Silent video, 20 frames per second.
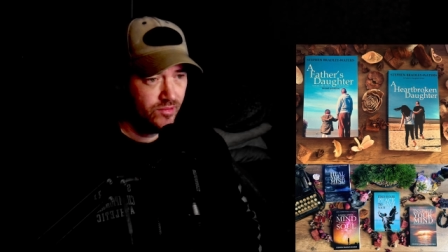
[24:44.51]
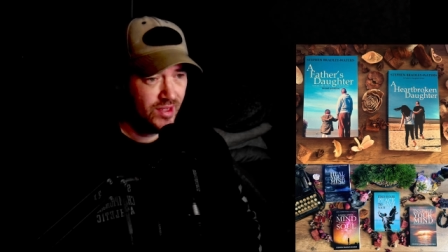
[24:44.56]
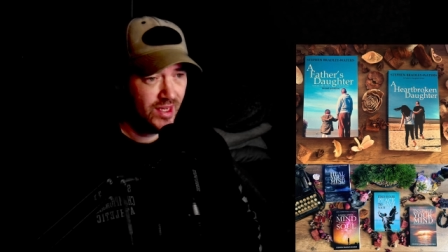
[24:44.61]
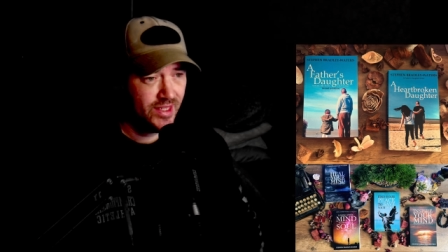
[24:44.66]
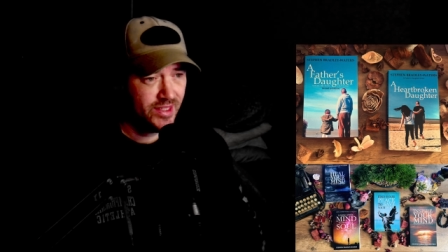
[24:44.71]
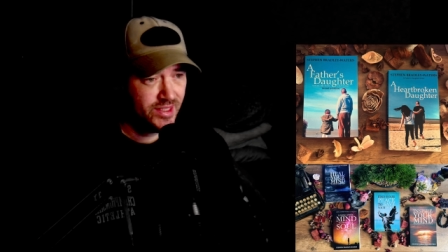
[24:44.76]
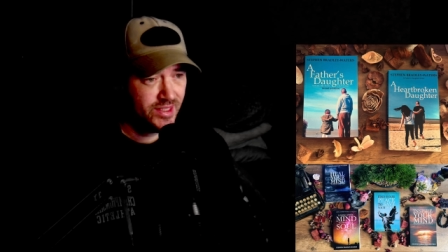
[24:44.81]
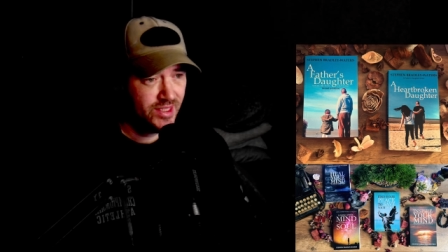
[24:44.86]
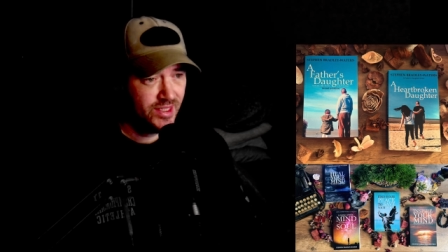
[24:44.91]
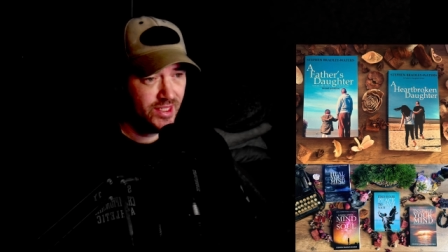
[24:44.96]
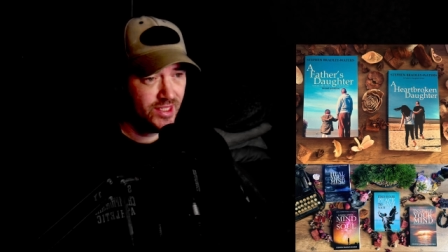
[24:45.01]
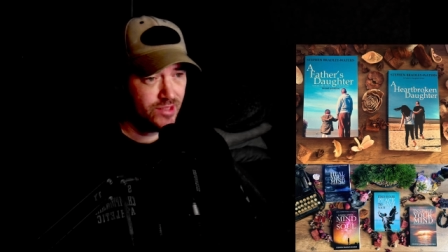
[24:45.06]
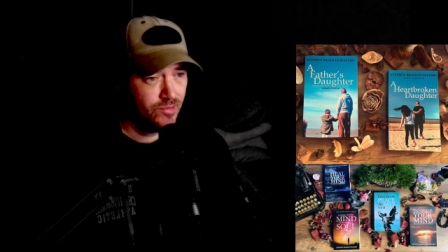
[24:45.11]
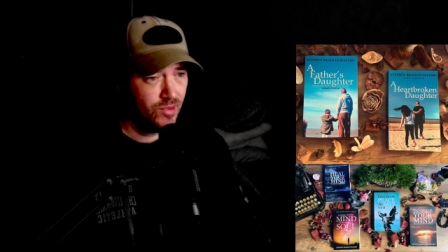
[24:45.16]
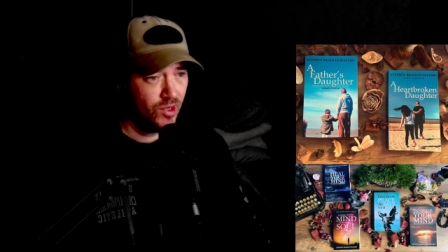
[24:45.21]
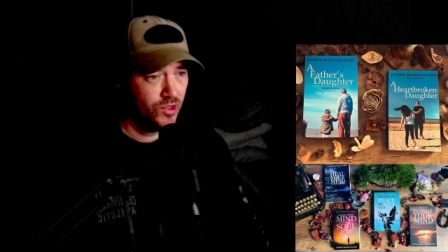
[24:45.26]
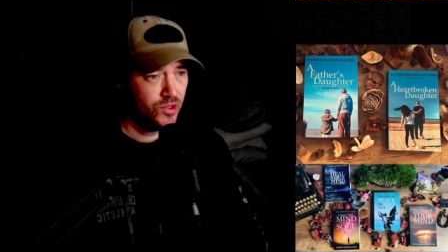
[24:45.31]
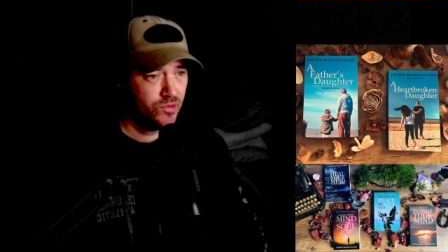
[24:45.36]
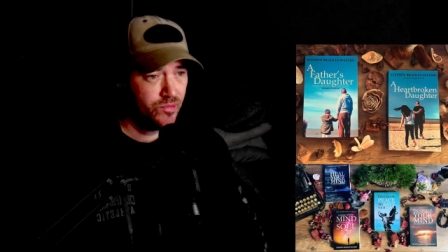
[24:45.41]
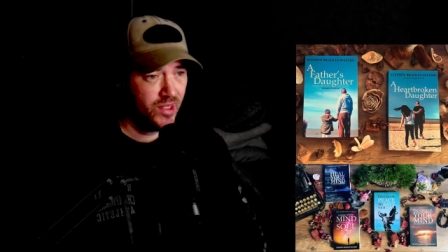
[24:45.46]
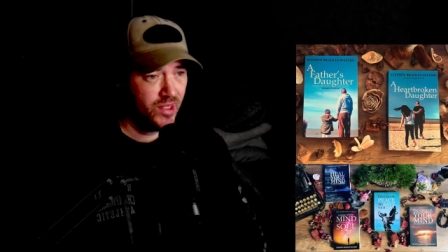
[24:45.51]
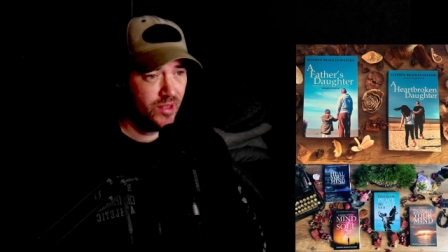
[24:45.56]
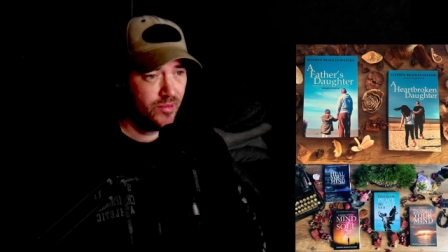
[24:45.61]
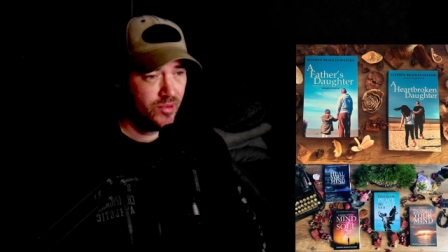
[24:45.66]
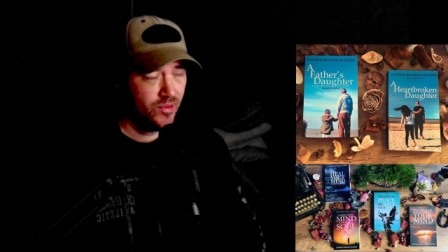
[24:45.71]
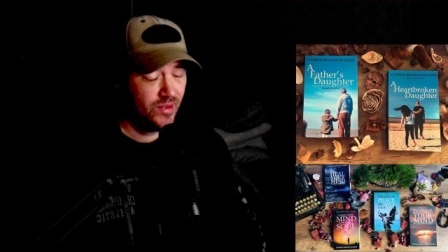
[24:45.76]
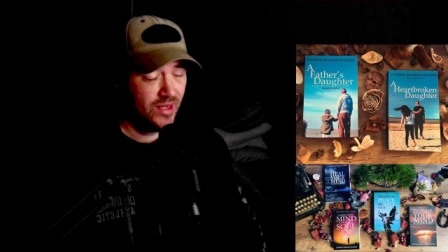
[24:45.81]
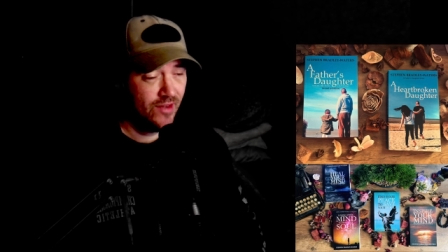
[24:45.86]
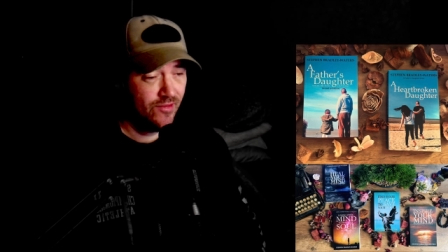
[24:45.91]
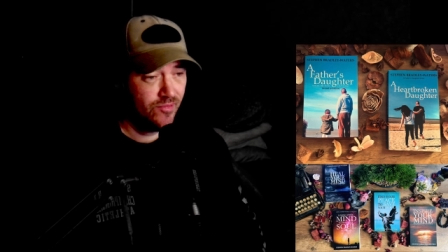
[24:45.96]
Reality is most
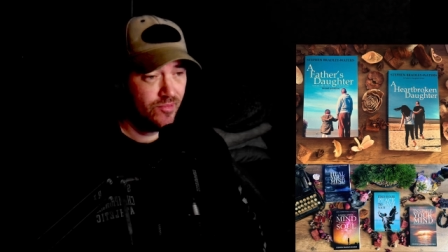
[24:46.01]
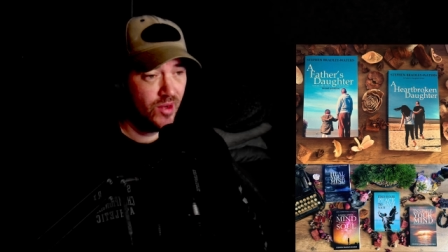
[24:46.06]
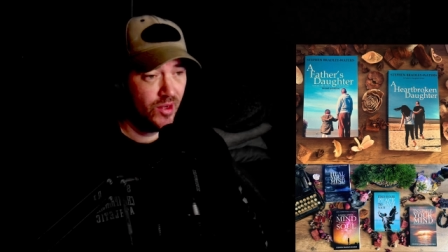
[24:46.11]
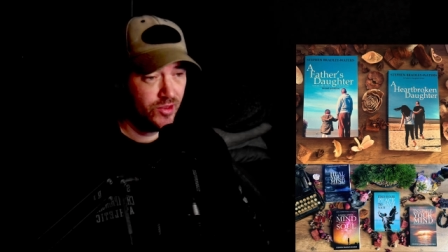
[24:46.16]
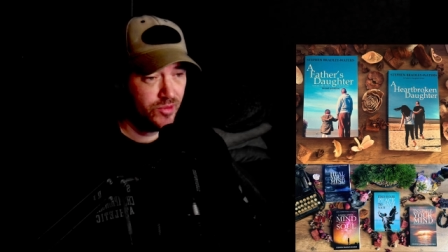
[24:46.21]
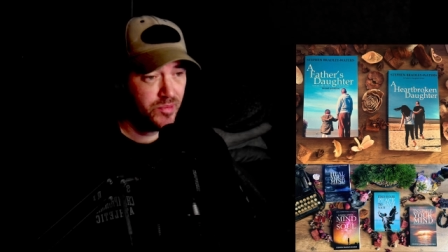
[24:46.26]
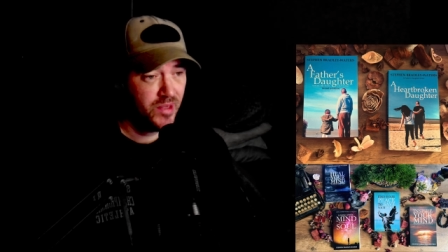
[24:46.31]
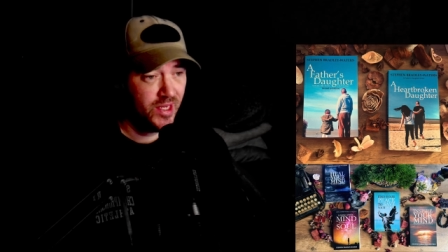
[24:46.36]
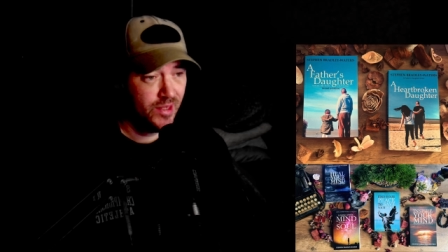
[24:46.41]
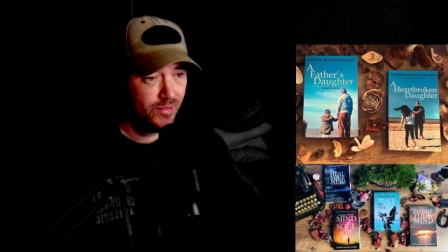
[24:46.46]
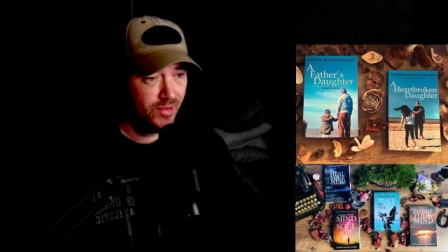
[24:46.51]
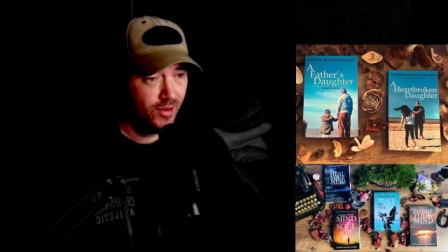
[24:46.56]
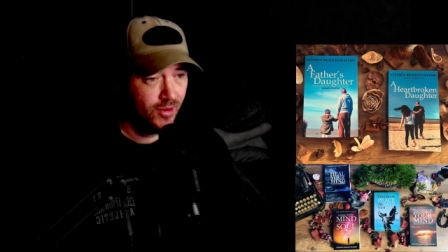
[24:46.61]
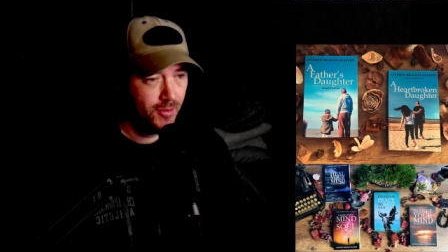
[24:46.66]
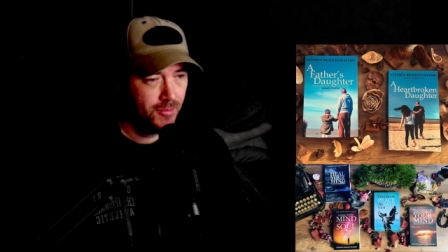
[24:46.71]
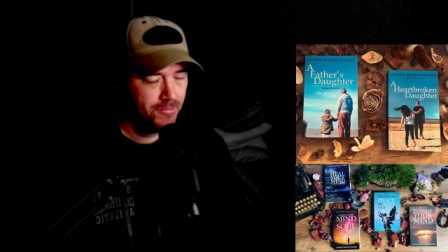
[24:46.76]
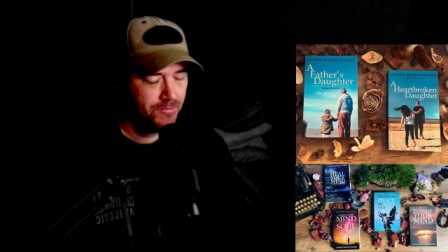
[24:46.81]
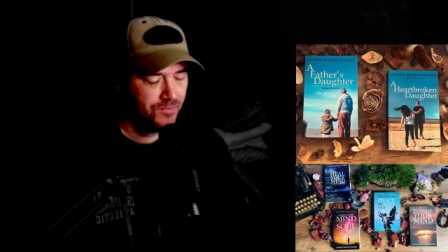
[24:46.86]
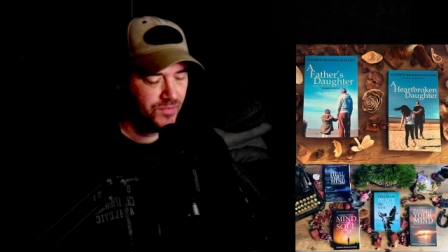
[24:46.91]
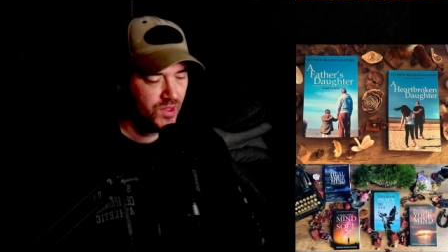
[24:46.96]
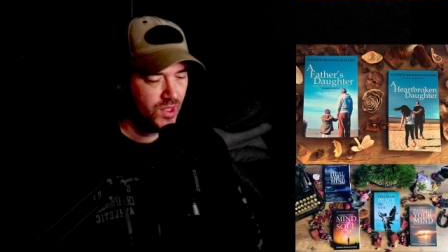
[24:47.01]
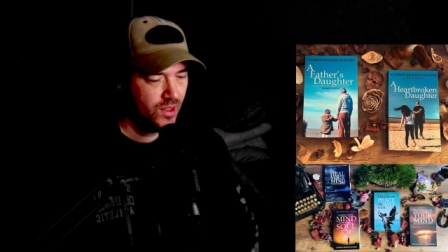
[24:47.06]
people, most people,